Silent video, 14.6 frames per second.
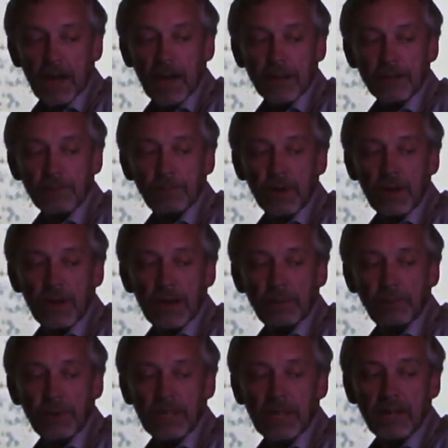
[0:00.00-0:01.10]
And by
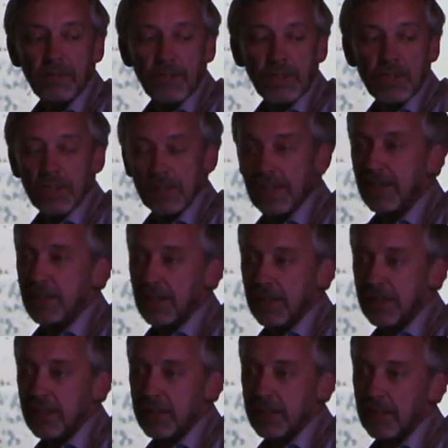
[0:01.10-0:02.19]
bringing the
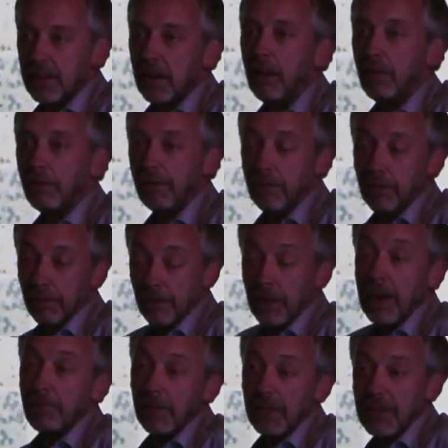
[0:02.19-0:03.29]
genetics of
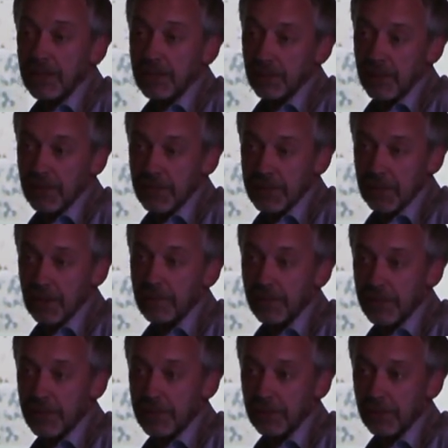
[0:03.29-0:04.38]
families with this type
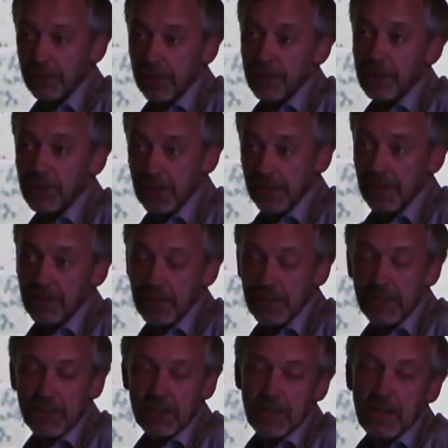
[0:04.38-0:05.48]
of disorder,
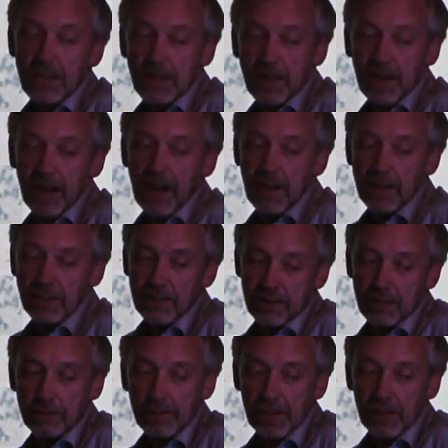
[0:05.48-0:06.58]
genetics and
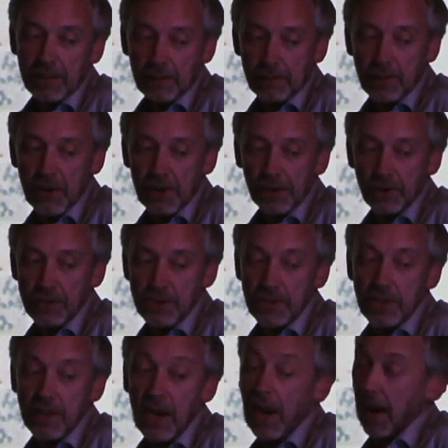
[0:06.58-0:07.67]
the molecular
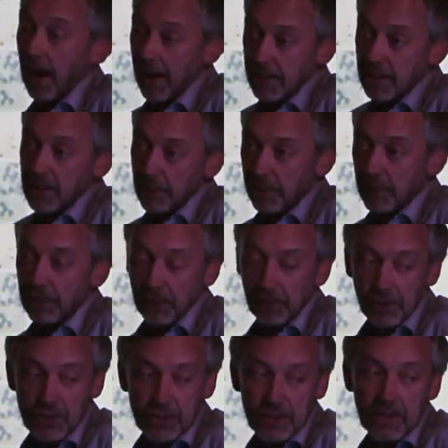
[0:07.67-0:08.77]
biology and the
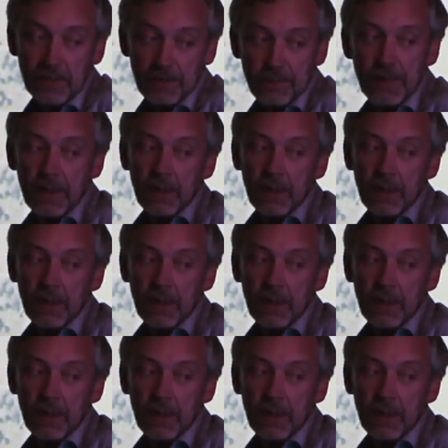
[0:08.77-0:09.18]
pathology,